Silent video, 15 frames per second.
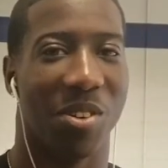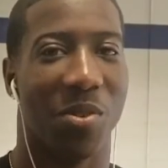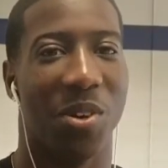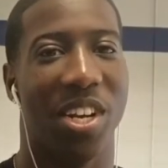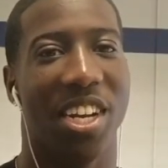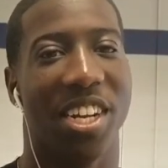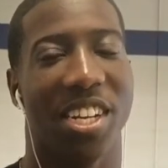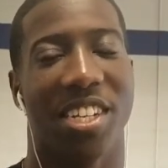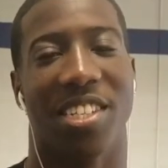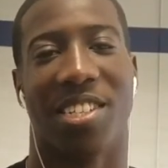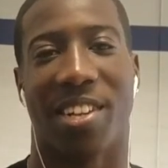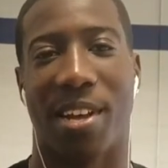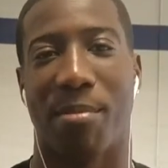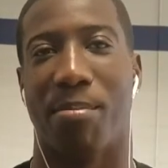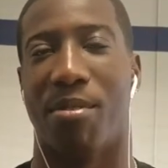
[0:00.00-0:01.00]
We needed a
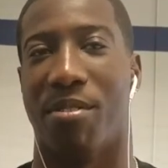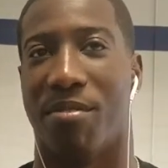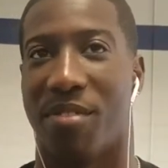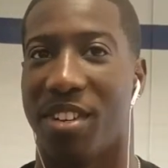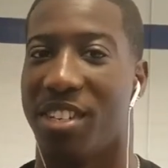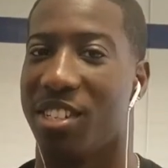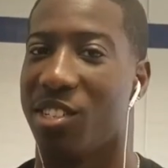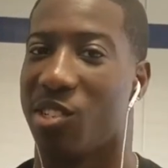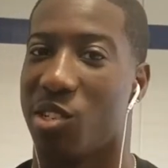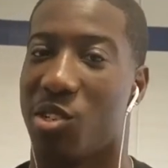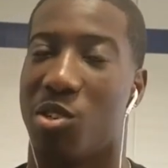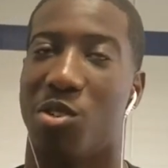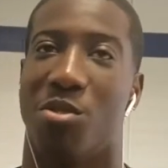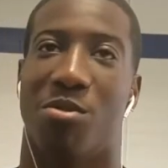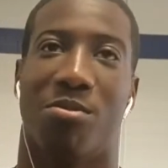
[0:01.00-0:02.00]
slap in the face
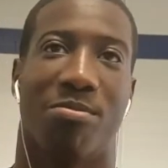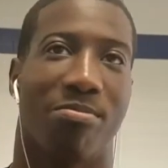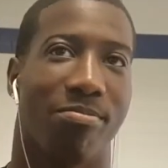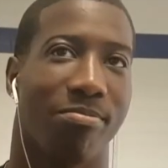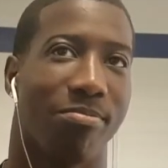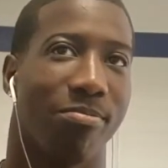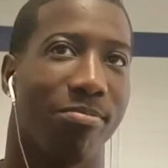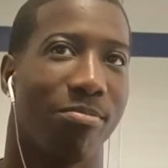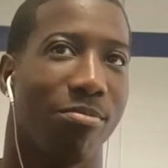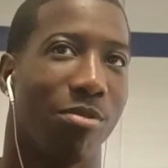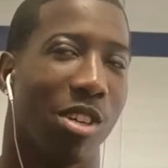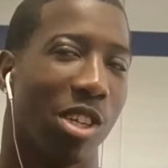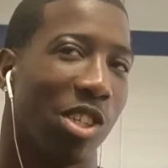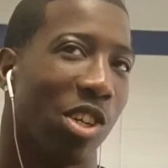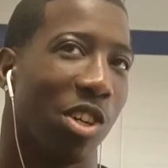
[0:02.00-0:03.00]
so
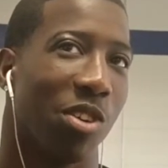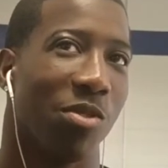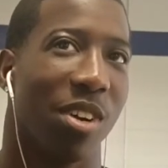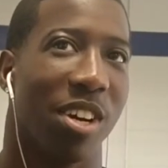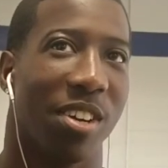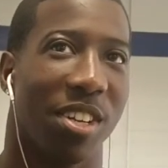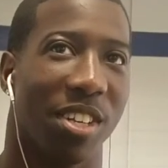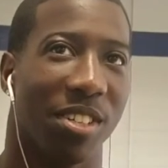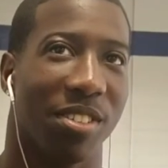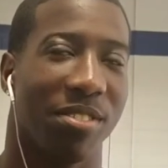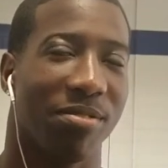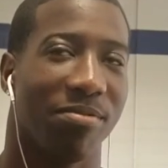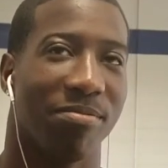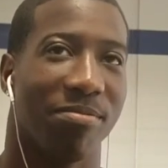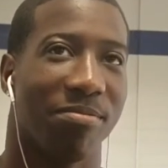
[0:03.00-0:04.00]
we can turn around and
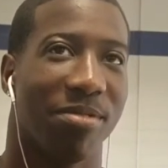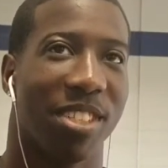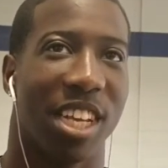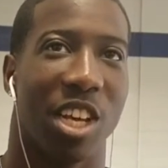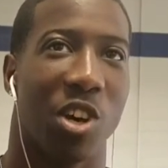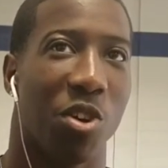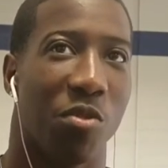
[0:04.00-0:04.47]
take